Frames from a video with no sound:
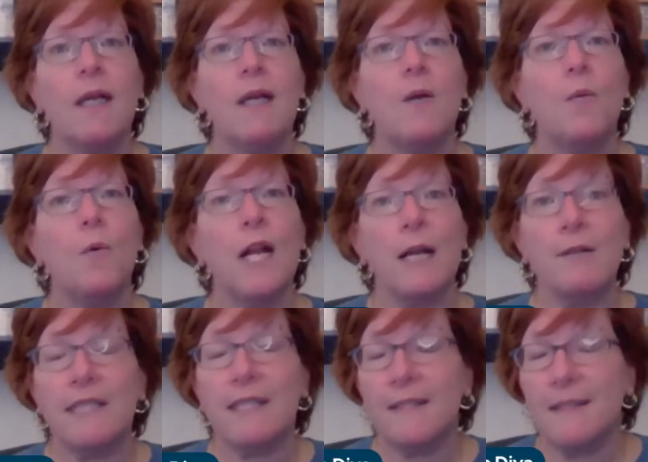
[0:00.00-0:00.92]
What I
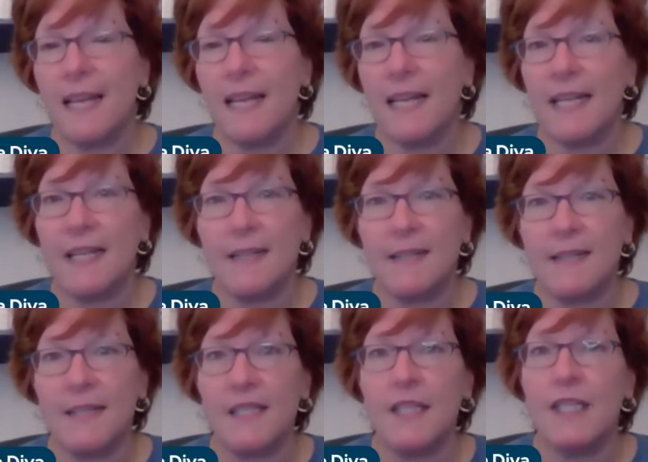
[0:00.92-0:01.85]
would say is
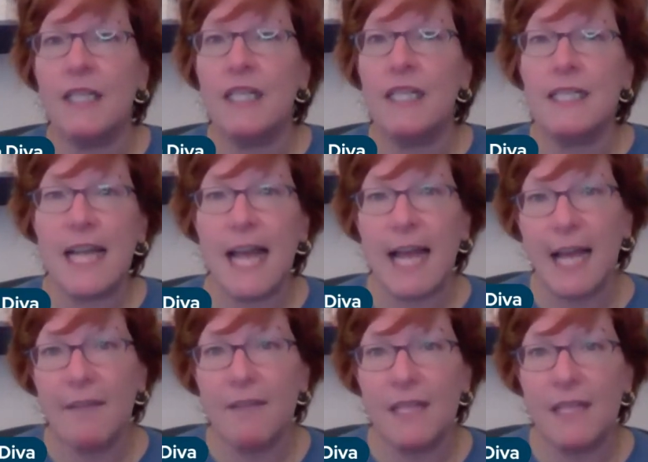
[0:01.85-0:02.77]
you need to
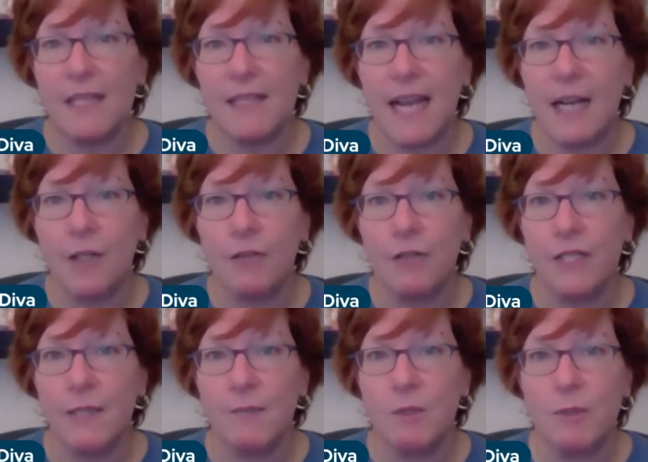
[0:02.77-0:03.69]
have these
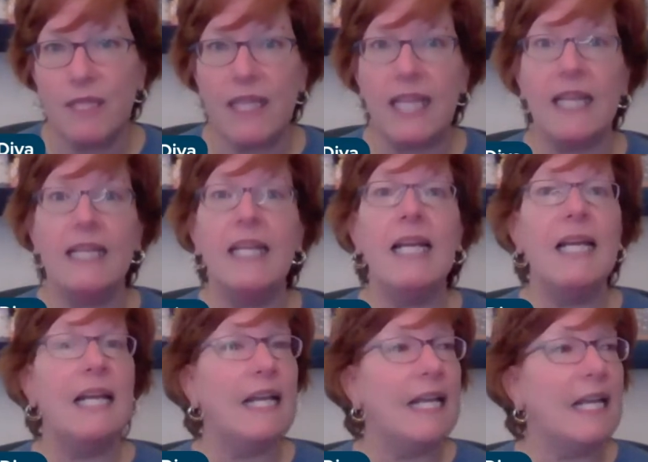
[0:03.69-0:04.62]
algorithms with an
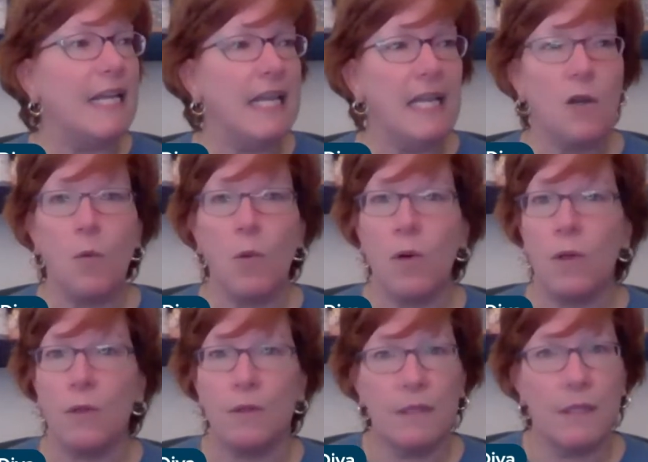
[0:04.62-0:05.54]

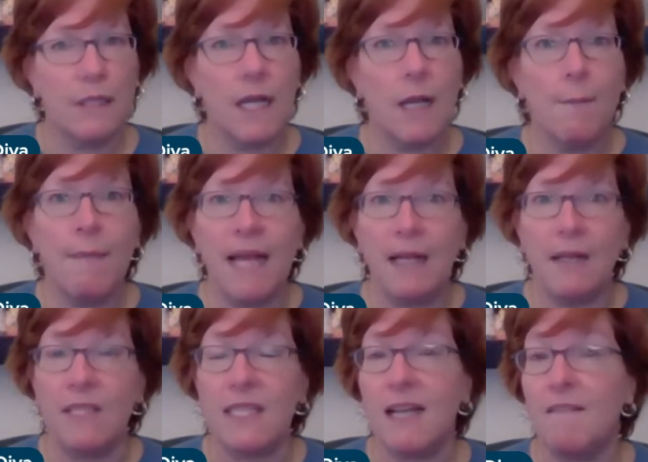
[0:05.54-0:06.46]
equal
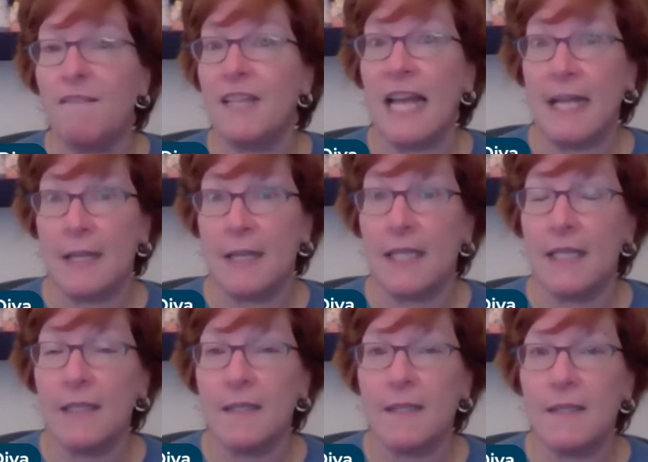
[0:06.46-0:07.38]
amount of
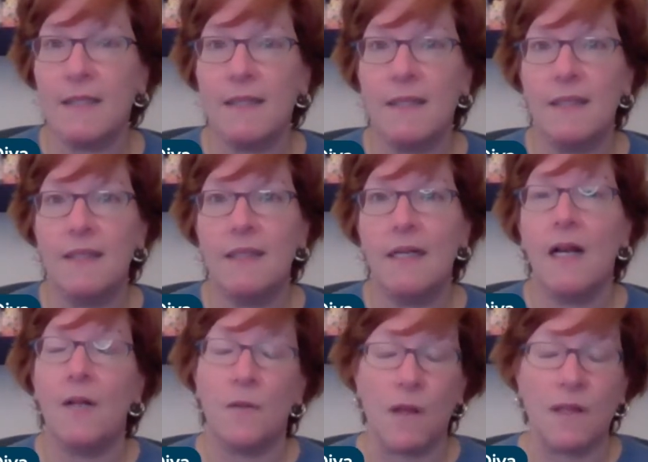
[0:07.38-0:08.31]
ethics
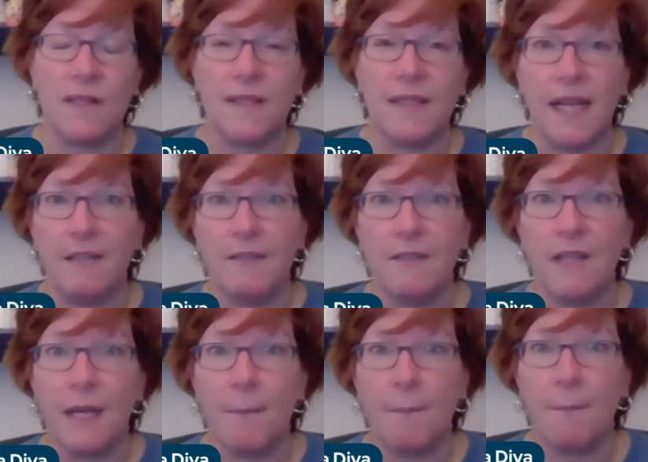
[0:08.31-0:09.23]
alongside of
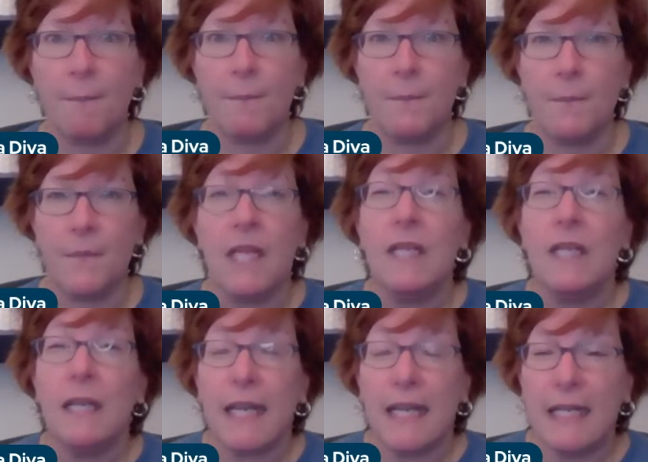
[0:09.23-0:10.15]
them,
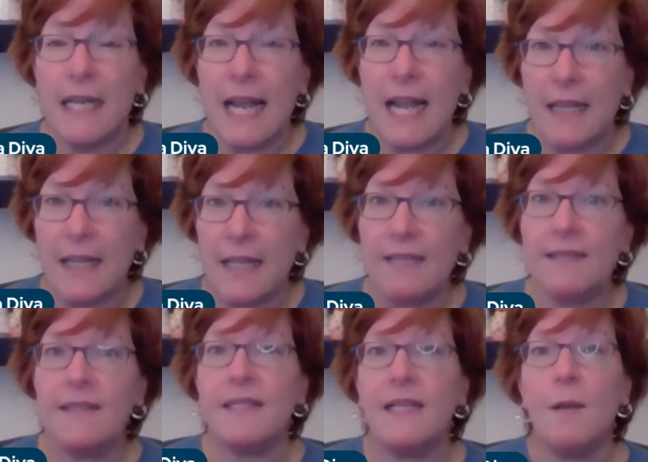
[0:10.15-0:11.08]
and
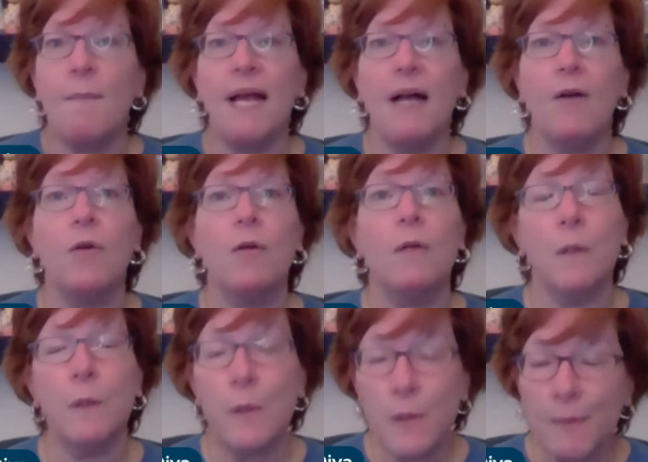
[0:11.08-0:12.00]
ethics about
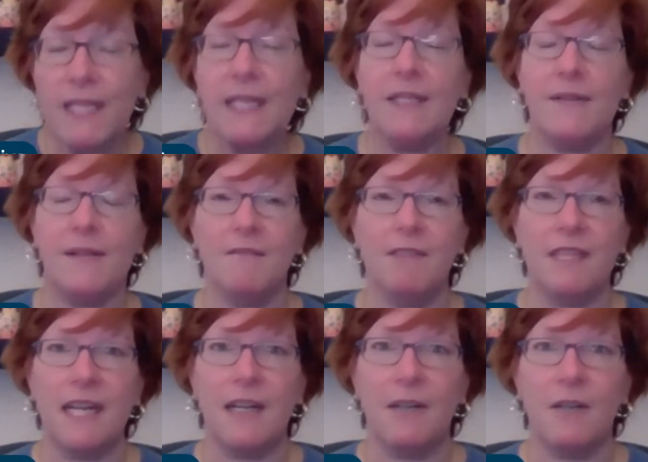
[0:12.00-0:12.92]
who's being left
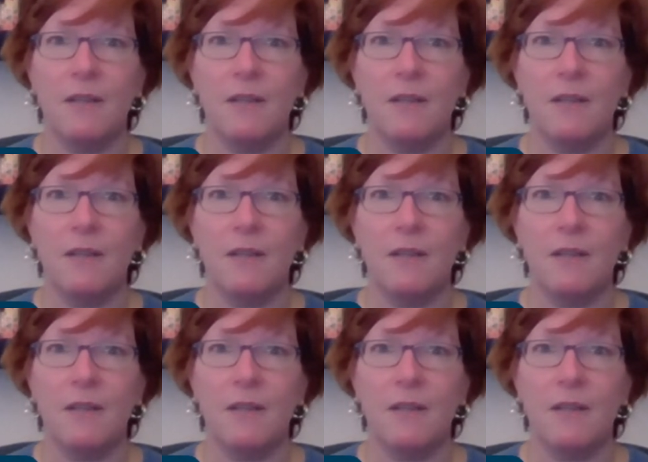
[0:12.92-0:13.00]
out,